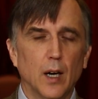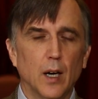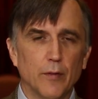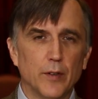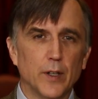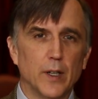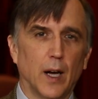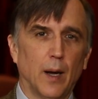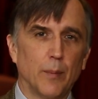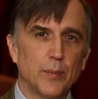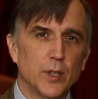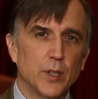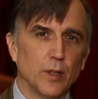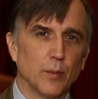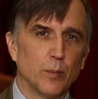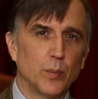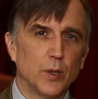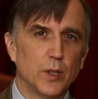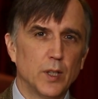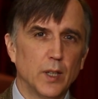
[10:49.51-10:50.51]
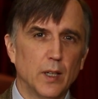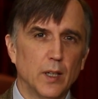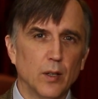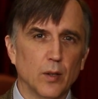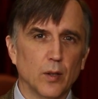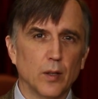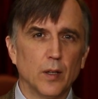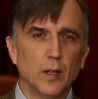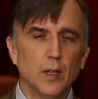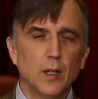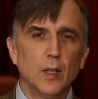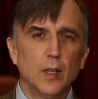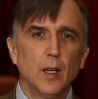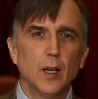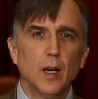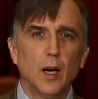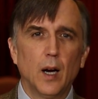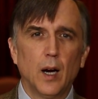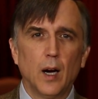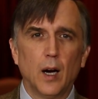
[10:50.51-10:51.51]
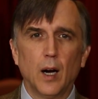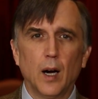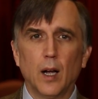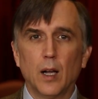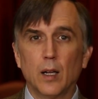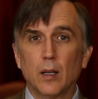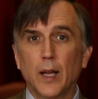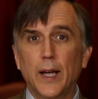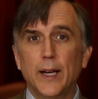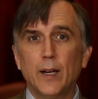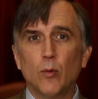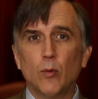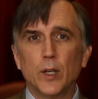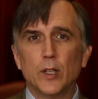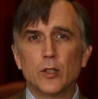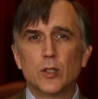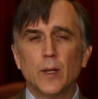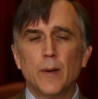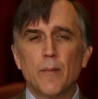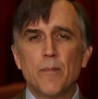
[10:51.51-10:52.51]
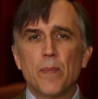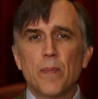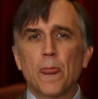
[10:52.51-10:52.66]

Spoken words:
of adoption of particular language.